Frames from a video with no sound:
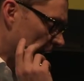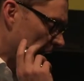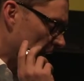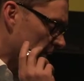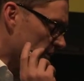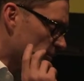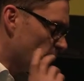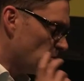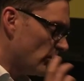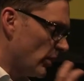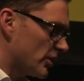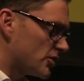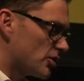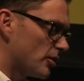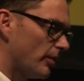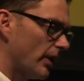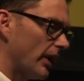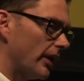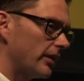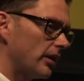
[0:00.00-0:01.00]
as much
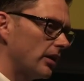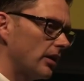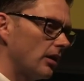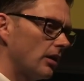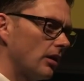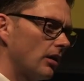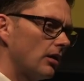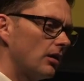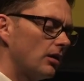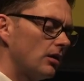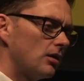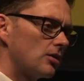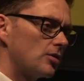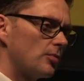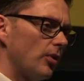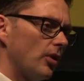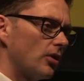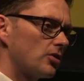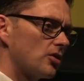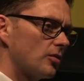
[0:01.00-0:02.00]
about it as
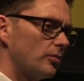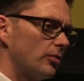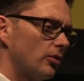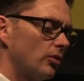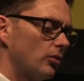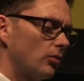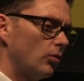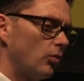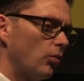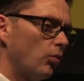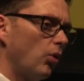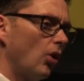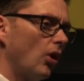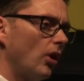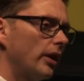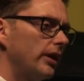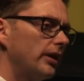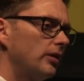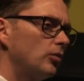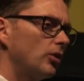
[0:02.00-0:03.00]
possible.
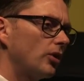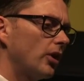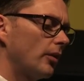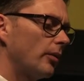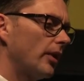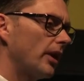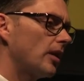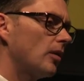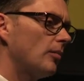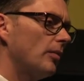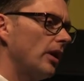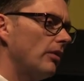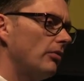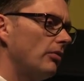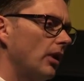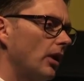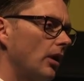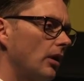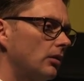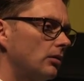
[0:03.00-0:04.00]
Why would I
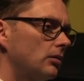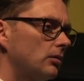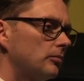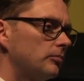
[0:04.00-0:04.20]
recommend that?